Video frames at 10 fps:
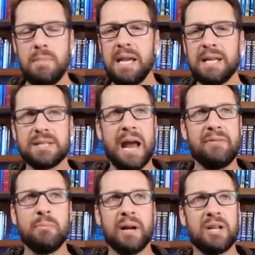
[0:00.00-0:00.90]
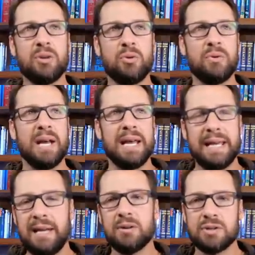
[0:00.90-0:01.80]
is everybody who
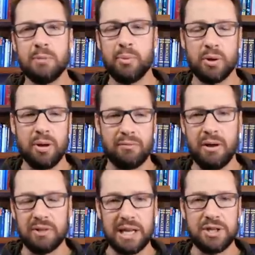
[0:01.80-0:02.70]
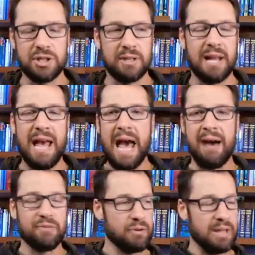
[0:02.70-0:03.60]
hears the book of Revelation
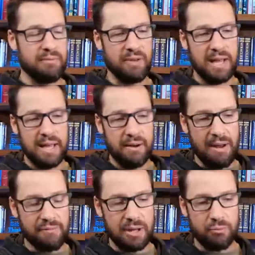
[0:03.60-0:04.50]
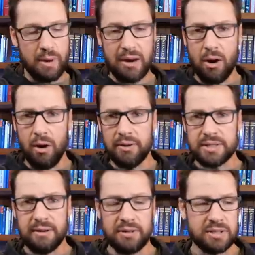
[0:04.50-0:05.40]
after they've after they've read all the
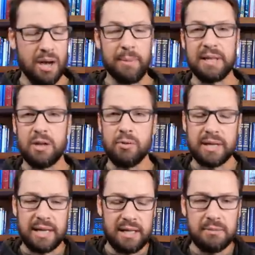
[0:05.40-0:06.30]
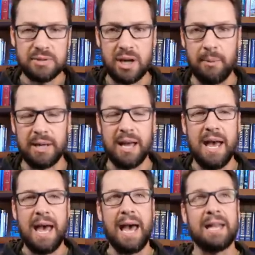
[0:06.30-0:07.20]
stuff that's coming, they know the kingdom's coming,
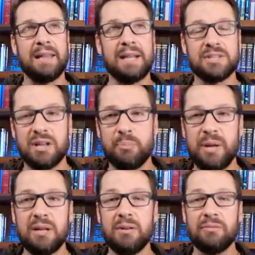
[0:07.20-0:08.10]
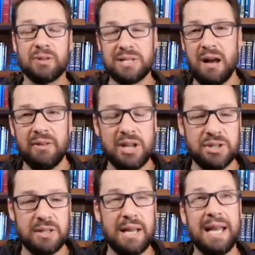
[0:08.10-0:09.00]
and then it's an appeal for
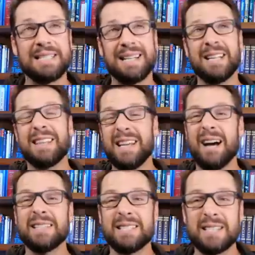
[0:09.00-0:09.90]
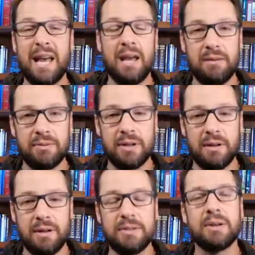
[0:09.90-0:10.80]
salvation. It's telling the unsaved
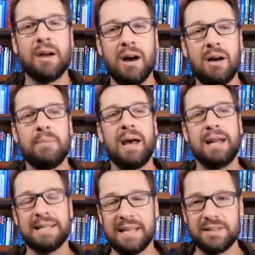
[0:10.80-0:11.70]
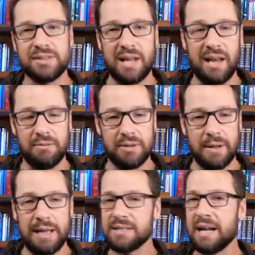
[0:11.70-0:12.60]
to come and get saved.
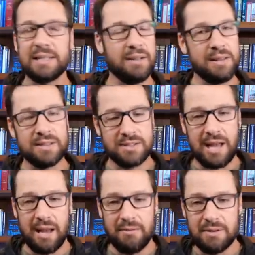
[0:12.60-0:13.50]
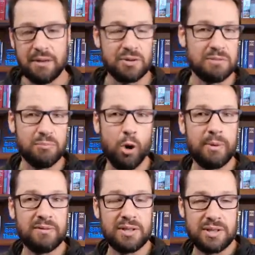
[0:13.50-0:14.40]
It's not telling the saved that there's a
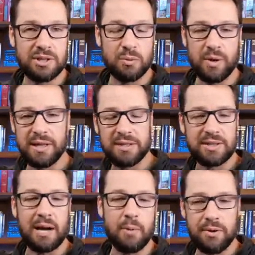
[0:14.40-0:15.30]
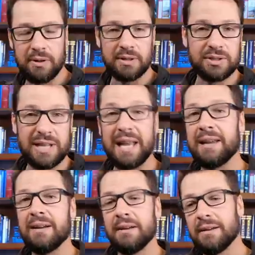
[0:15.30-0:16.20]
moment of decision where they decide whether they'll
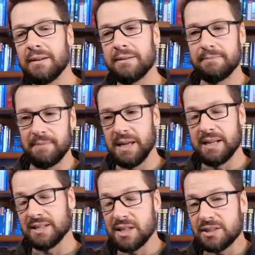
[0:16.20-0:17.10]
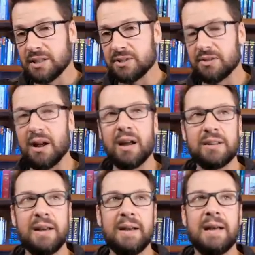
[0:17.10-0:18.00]
stay in existence or not.
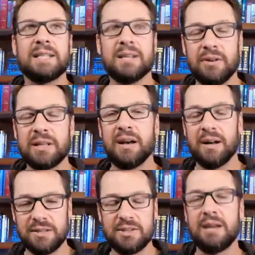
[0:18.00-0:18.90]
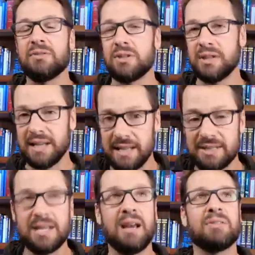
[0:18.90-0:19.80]
It's telling the unsaved to get
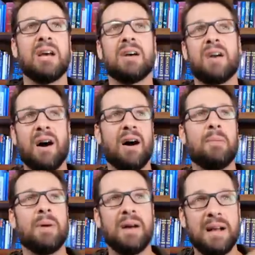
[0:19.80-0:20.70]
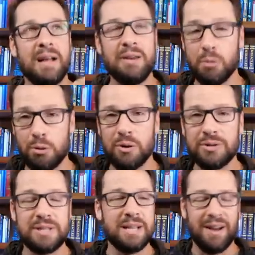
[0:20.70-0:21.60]
saved. Come, you're
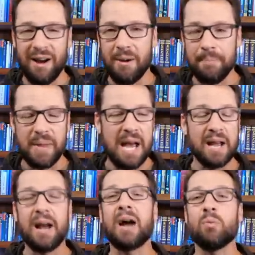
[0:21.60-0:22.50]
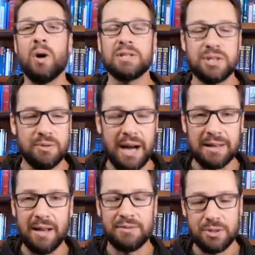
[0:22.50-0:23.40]
thirsty, come. God wants you,
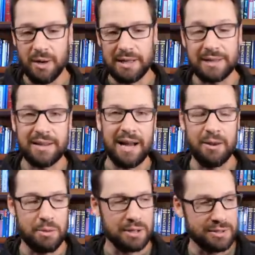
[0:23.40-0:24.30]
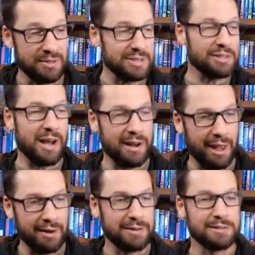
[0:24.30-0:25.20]
God loves you. Unlike the guy who thinks they're just God
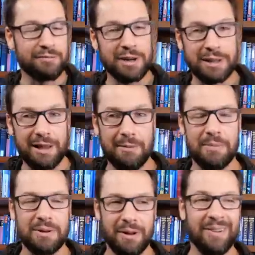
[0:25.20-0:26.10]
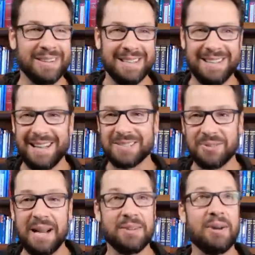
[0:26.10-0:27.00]
haters, forget them. No, that's
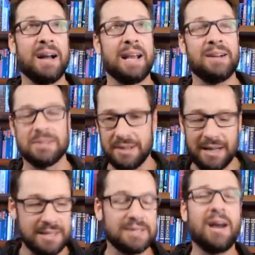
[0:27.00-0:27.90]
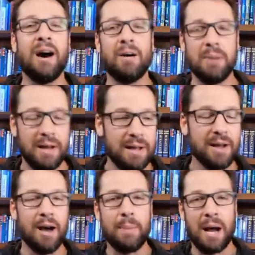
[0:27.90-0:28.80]
right. They're God haters. And God says, Come,
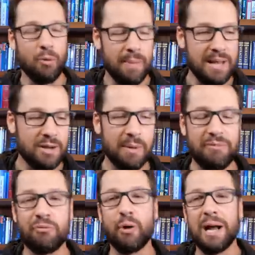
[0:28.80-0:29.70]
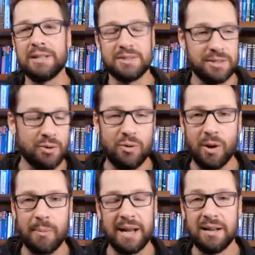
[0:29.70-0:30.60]
come, I will make you my friends, you who
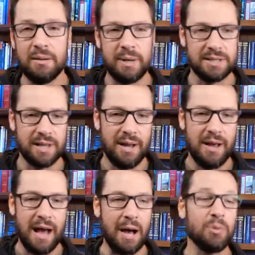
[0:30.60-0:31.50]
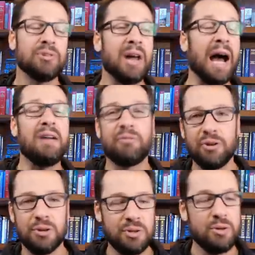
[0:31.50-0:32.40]
are my enemies. I will die for
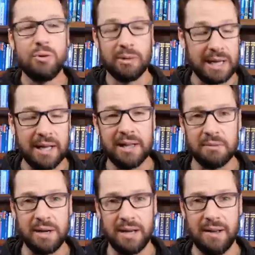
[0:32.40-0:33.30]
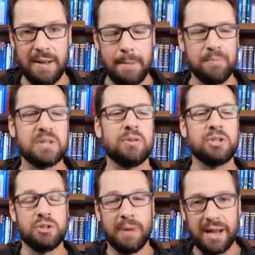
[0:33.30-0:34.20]
you, you who are killing me, so
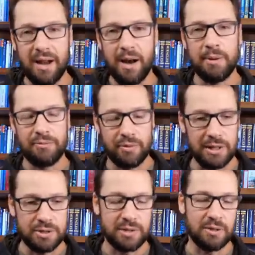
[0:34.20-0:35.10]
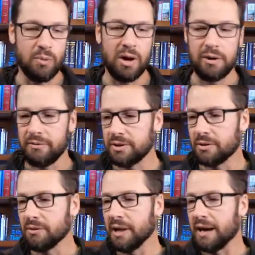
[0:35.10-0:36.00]
that you might come and freely drink the water of
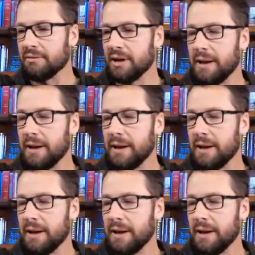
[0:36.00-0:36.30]
eternal life.